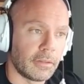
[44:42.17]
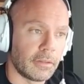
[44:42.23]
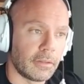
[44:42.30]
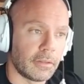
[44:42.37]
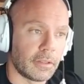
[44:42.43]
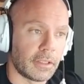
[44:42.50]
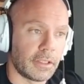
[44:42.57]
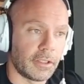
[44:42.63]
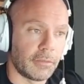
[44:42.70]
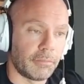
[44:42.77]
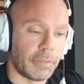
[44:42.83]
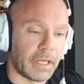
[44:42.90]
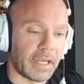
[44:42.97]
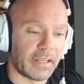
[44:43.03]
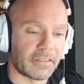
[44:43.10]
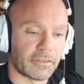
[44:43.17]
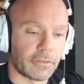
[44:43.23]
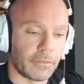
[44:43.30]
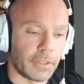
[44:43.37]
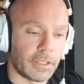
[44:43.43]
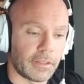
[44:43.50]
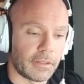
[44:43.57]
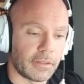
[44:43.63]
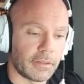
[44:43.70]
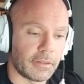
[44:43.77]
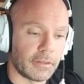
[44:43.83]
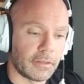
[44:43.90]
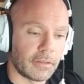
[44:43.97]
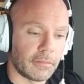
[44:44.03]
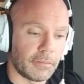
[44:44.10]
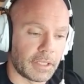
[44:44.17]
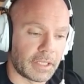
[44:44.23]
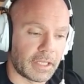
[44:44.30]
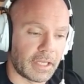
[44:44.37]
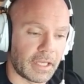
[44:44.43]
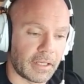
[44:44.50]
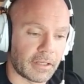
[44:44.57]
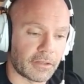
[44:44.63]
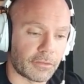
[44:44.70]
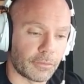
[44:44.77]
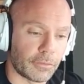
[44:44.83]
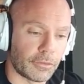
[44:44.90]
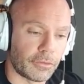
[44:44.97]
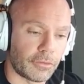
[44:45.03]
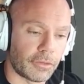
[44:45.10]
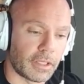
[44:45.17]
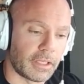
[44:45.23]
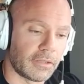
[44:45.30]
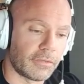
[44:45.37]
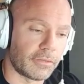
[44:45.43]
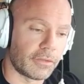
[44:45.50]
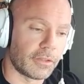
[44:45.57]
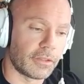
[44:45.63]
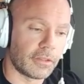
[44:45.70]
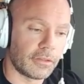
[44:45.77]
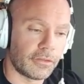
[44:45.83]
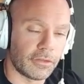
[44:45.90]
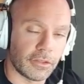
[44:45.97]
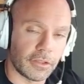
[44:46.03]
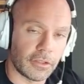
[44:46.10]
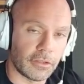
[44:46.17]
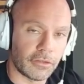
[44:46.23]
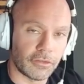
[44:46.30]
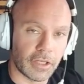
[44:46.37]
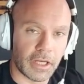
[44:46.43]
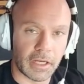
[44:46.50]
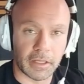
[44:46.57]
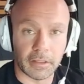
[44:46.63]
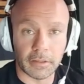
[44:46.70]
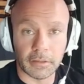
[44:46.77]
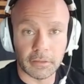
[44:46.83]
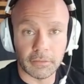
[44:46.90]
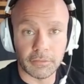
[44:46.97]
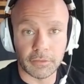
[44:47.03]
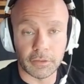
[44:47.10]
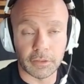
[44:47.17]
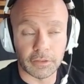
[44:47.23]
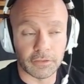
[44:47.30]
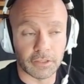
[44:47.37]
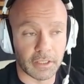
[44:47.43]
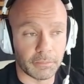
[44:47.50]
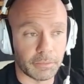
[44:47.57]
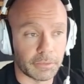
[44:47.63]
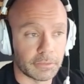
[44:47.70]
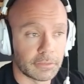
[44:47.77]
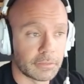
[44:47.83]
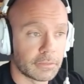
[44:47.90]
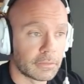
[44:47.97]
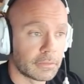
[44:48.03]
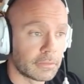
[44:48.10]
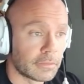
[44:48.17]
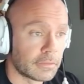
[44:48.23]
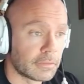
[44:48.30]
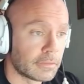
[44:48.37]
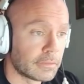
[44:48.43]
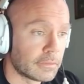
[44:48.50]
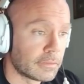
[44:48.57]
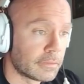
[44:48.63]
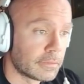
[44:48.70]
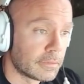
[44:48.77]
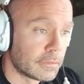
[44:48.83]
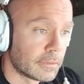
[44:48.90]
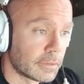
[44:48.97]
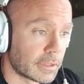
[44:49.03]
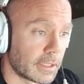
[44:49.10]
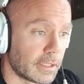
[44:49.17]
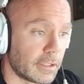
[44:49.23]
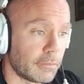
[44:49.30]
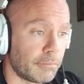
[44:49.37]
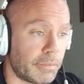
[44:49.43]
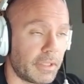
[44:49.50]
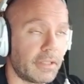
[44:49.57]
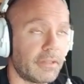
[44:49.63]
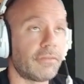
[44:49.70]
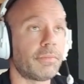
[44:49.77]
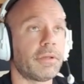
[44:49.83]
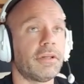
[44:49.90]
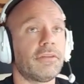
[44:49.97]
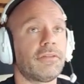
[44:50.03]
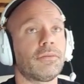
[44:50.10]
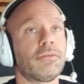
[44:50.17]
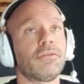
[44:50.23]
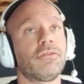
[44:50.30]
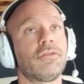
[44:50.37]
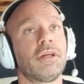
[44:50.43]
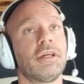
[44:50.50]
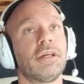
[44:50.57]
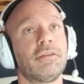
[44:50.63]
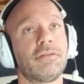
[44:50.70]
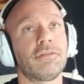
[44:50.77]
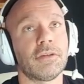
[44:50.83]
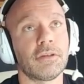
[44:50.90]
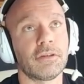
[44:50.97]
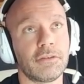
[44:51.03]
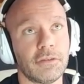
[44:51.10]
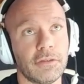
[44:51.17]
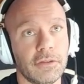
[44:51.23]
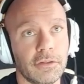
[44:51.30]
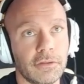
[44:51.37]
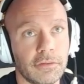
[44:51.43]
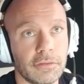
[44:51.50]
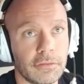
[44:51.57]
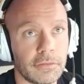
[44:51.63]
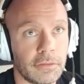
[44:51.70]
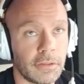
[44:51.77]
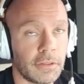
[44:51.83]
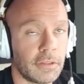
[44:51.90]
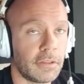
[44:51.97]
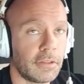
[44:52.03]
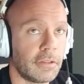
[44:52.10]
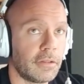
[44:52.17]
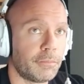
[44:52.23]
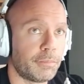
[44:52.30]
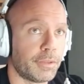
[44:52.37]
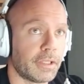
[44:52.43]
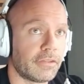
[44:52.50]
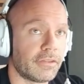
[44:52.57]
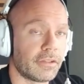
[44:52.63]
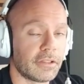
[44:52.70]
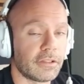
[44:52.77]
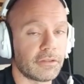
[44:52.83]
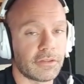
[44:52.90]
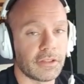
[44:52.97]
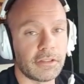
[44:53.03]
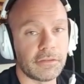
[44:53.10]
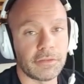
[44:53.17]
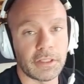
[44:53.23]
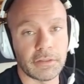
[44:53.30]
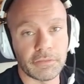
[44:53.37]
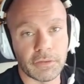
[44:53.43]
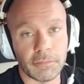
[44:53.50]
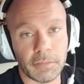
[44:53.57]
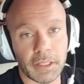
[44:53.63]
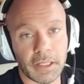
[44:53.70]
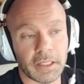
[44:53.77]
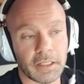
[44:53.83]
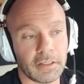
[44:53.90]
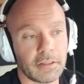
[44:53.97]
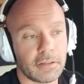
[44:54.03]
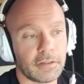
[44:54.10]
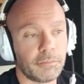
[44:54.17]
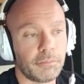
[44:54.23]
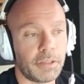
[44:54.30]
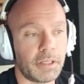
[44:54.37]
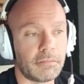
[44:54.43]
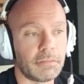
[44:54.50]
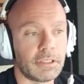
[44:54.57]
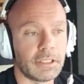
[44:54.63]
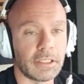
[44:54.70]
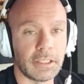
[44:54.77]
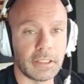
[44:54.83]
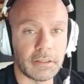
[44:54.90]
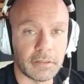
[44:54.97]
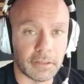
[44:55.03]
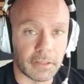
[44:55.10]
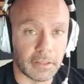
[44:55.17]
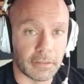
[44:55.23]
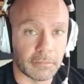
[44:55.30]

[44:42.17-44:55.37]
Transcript: All right, your back squat mechanics will transfer to your shot, for example. Okay, your bench press will transfer to you pressing yourself off the mat or pummeling into him.